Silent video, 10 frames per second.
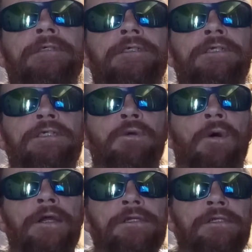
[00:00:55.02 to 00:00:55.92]

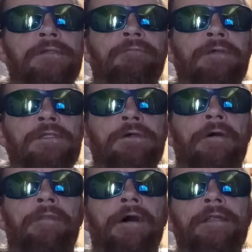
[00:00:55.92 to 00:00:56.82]
situation and things
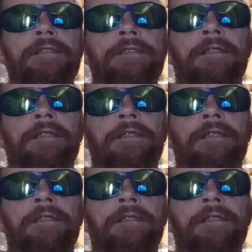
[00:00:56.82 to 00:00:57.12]
like that.